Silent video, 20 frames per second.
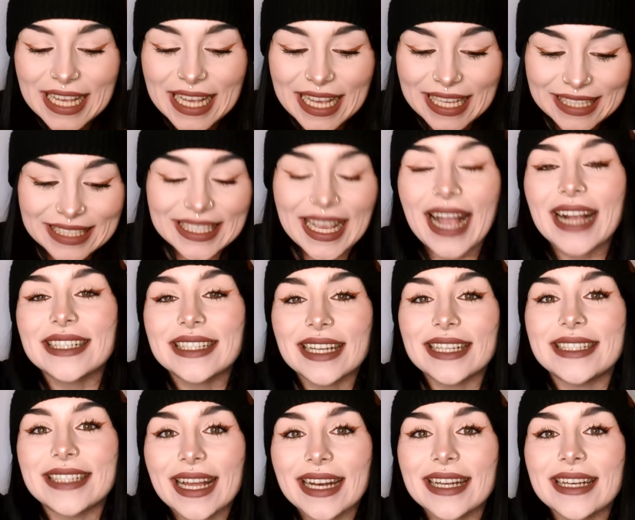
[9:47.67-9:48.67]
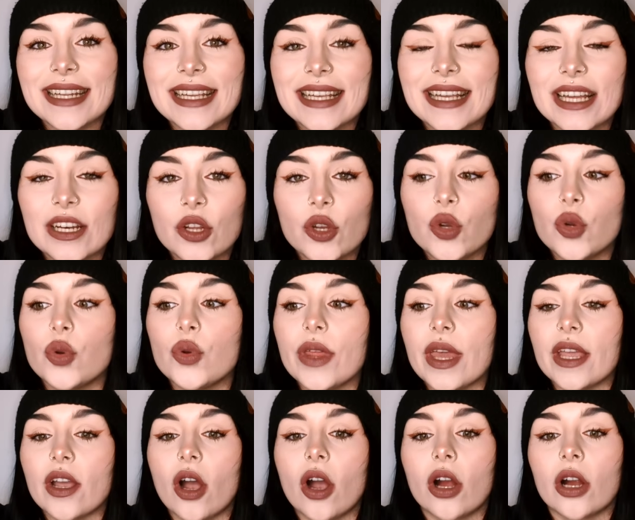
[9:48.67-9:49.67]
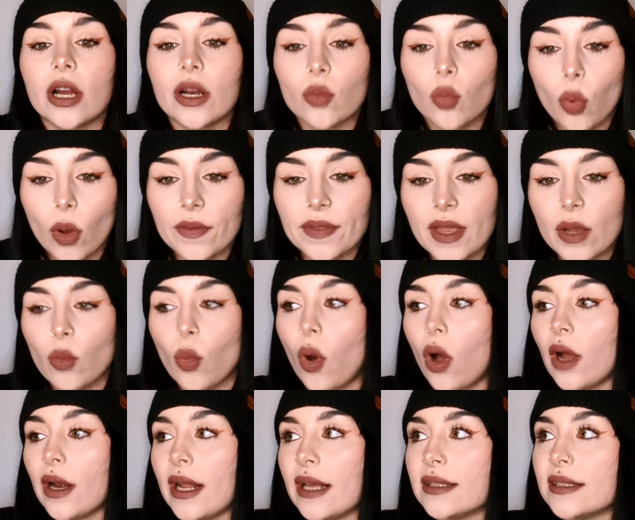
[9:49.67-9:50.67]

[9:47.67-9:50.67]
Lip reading: exact identity in who they are and what they want,